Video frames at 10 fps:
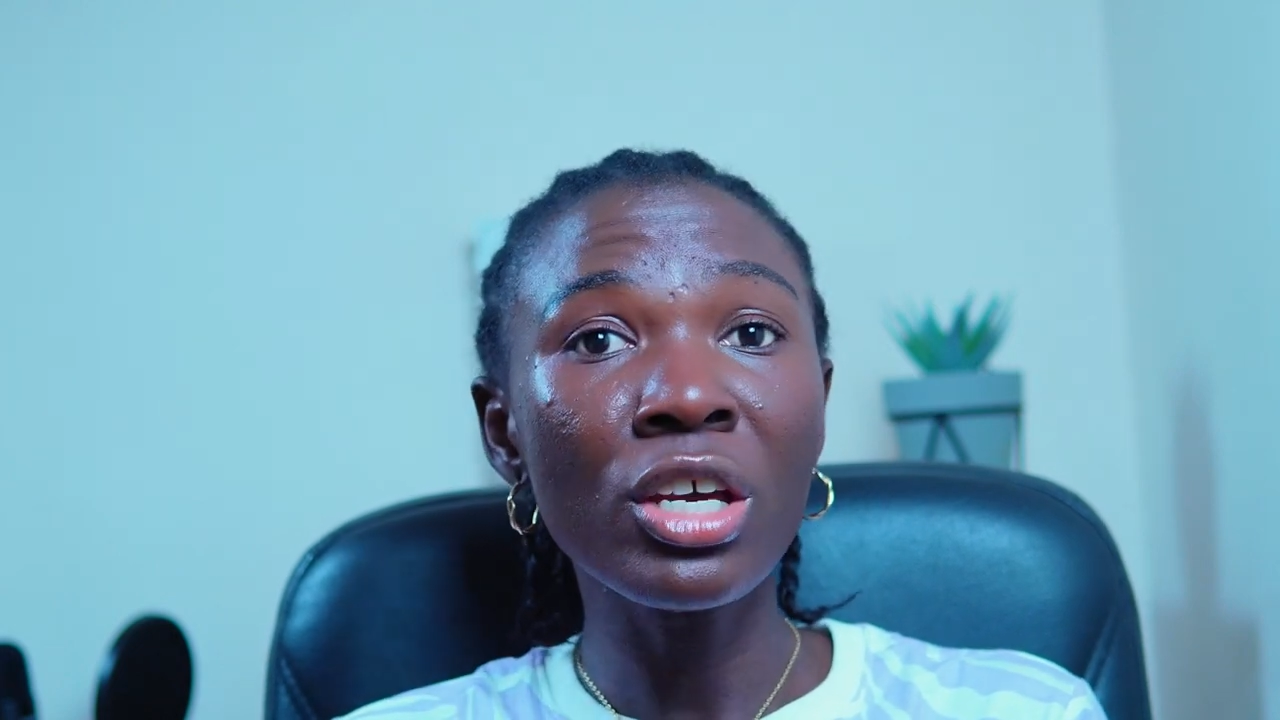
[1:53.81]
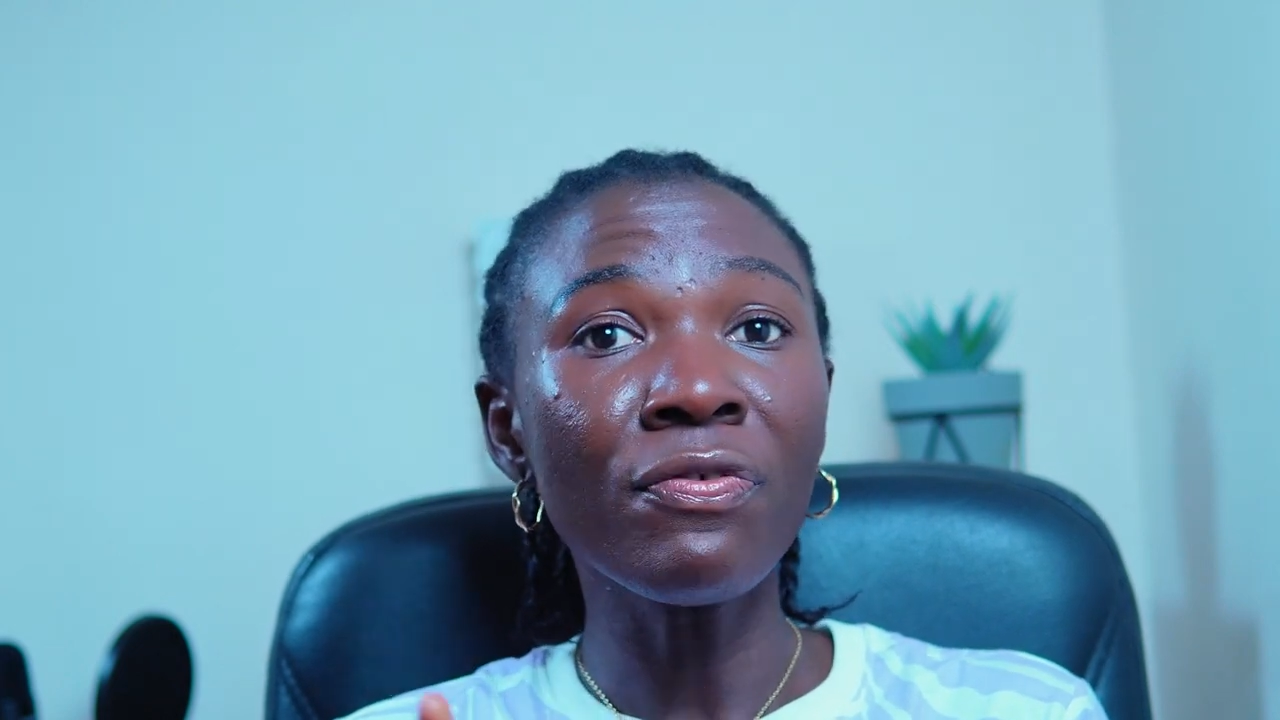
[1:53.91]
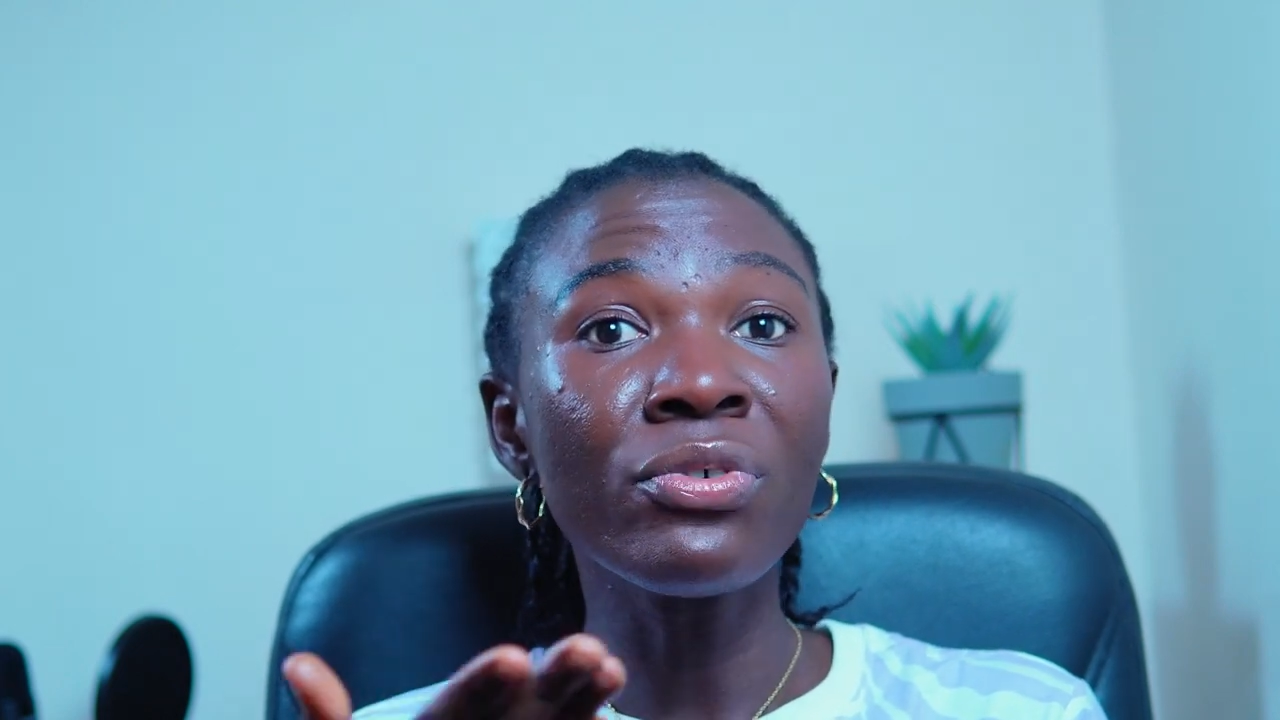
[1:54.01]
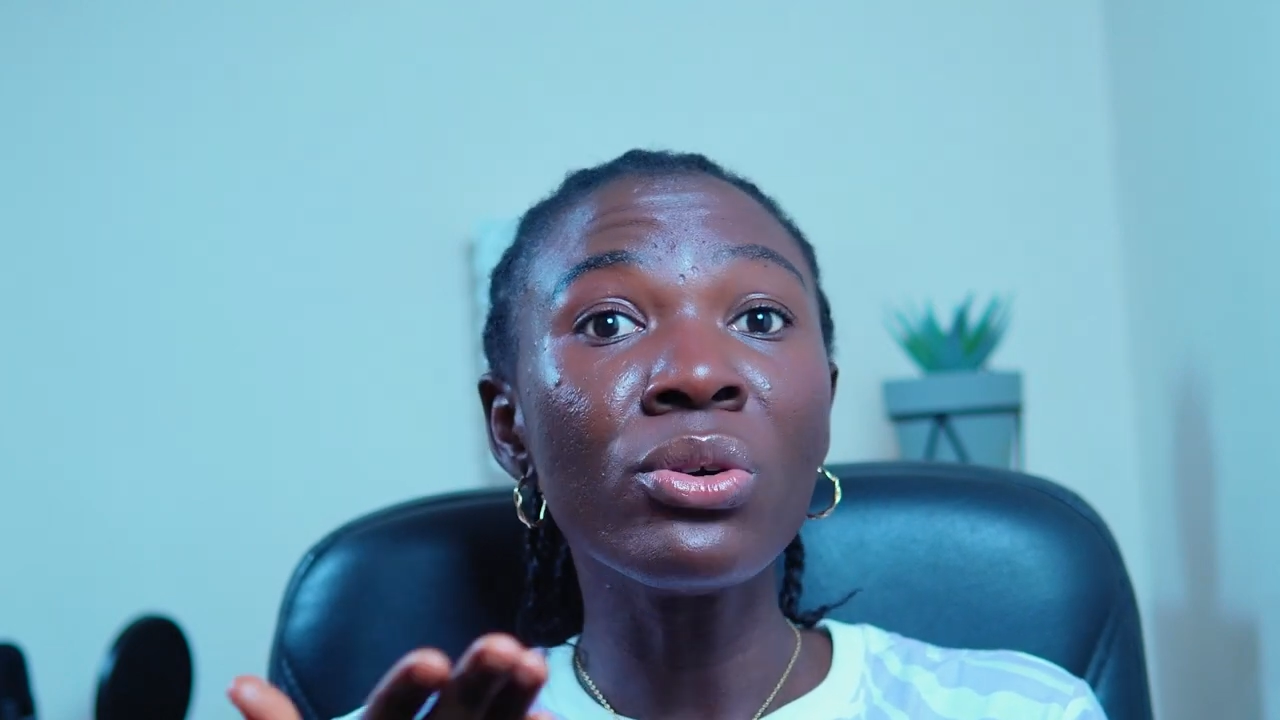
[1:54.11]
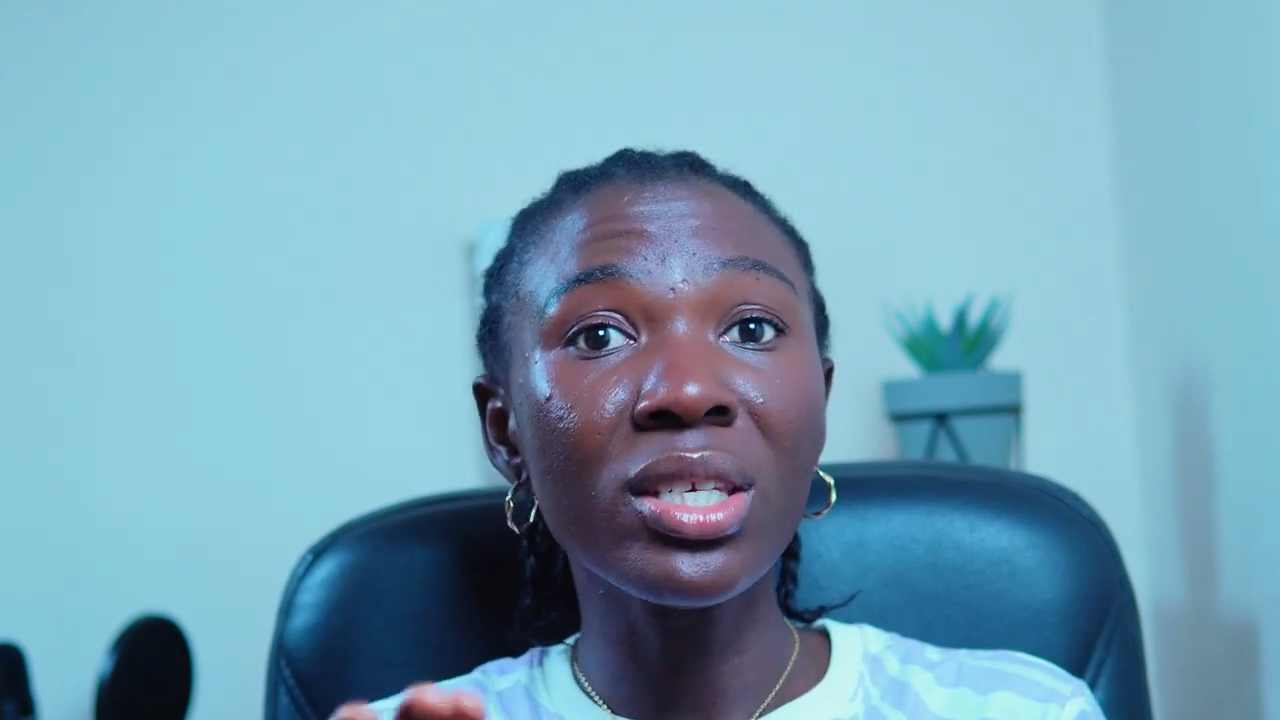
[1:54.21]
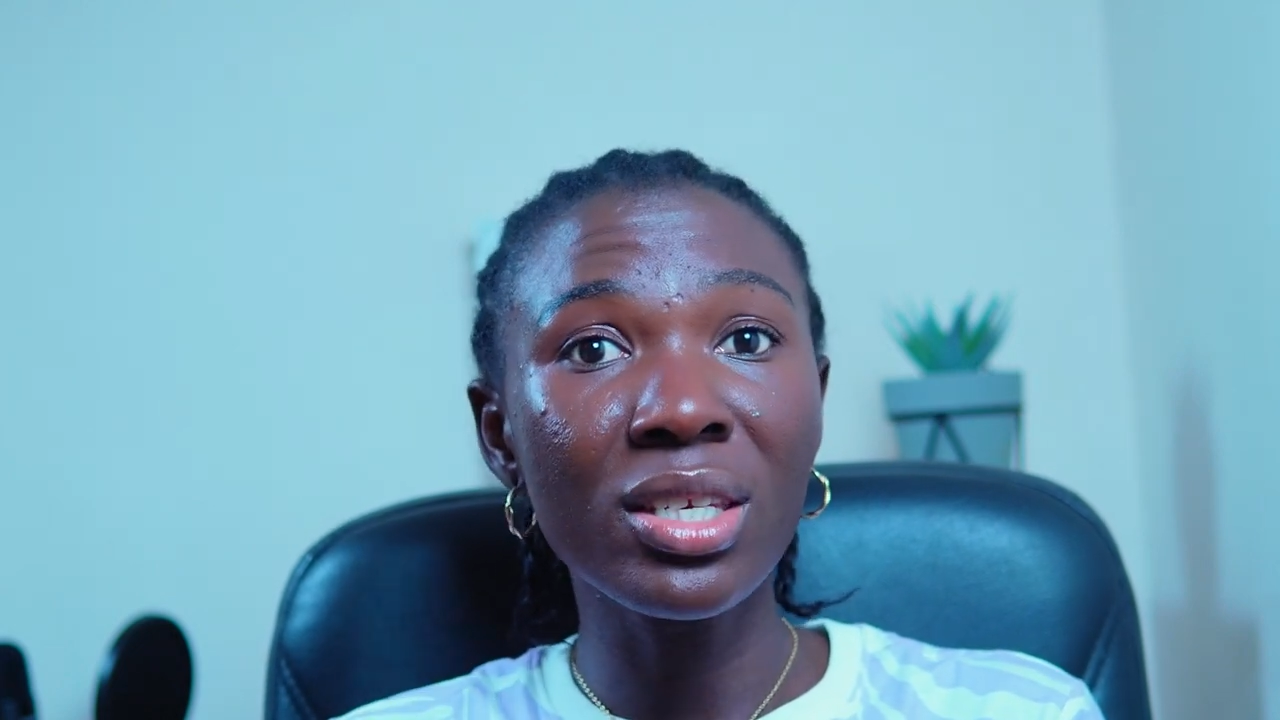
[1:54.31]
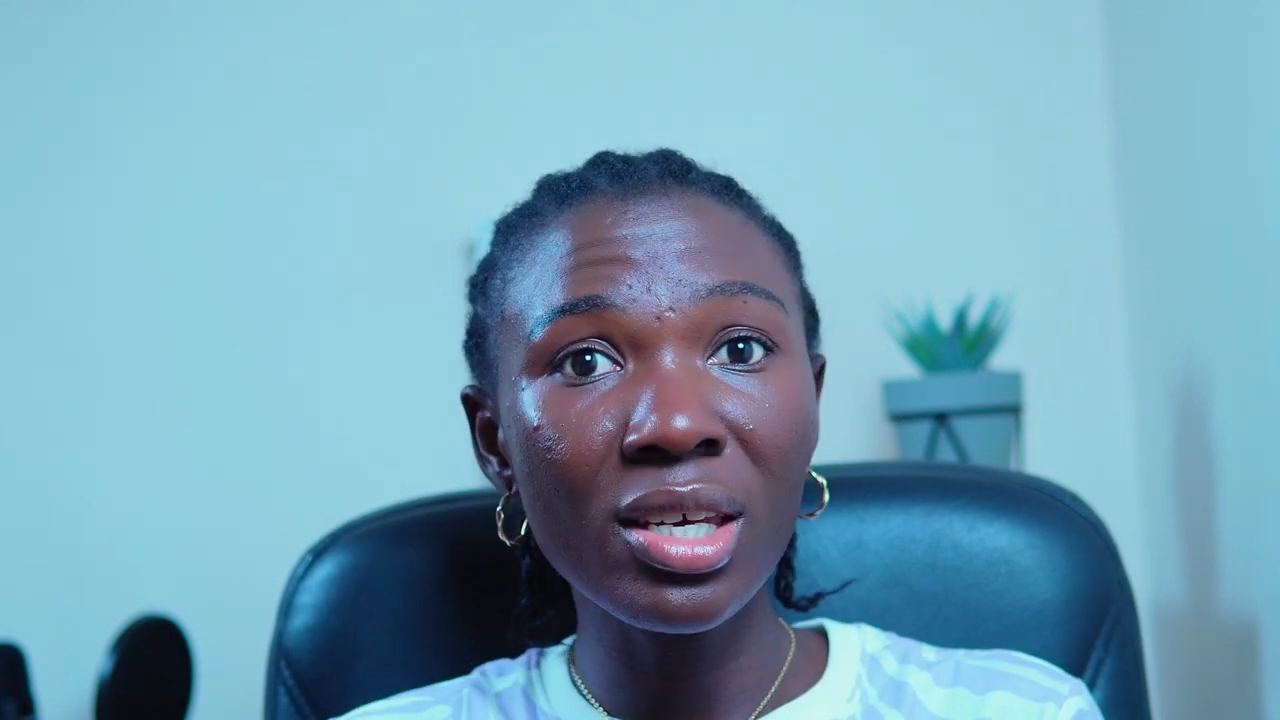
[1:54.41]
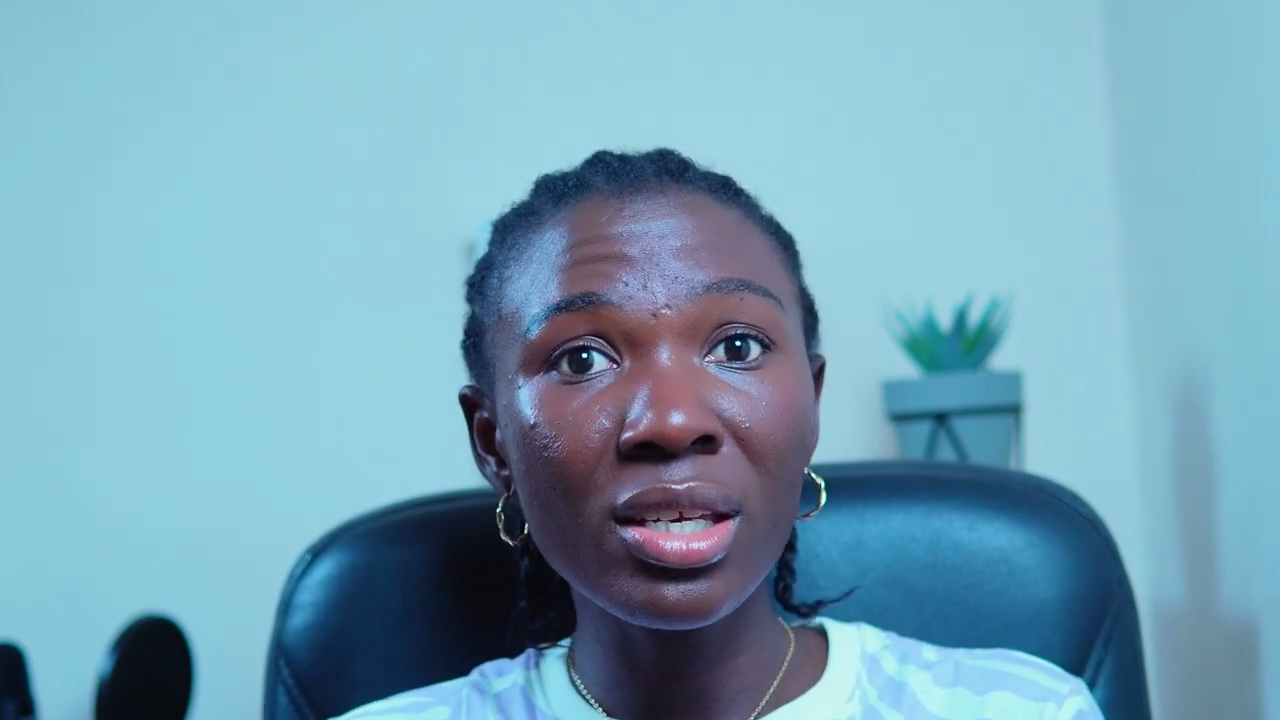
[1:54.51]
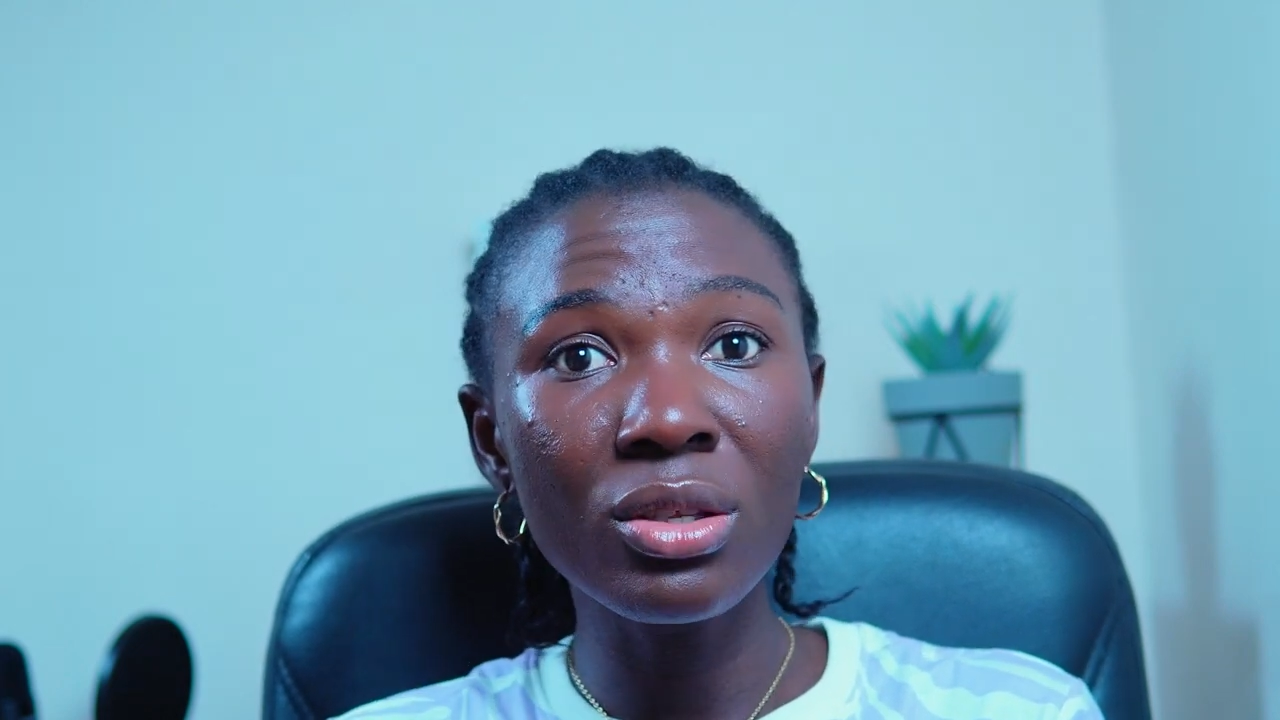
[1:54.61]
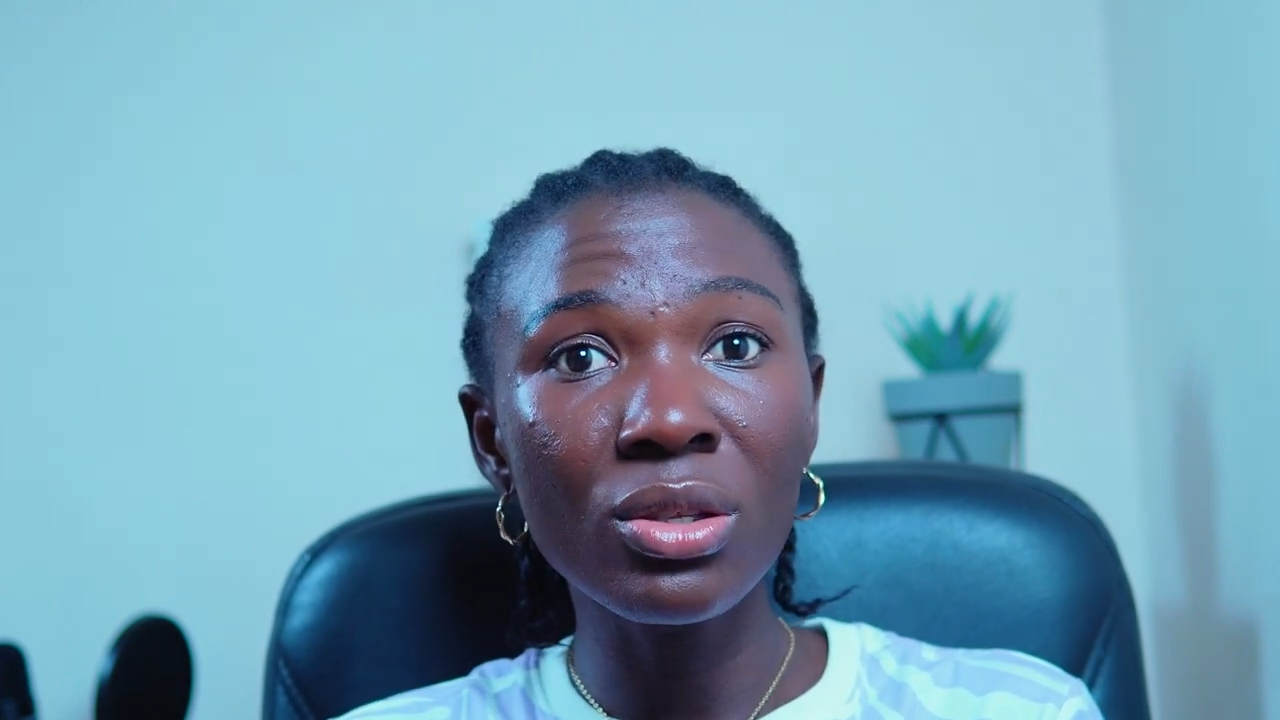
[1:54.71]
if you
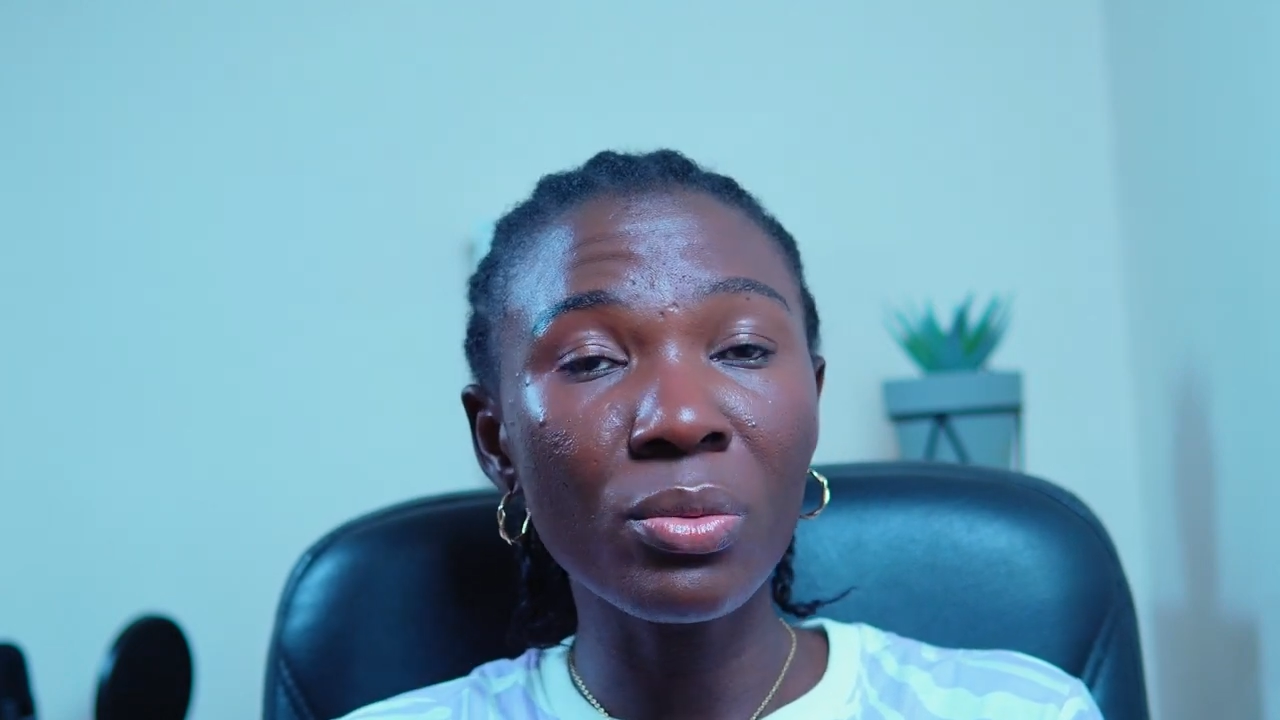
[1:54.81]
need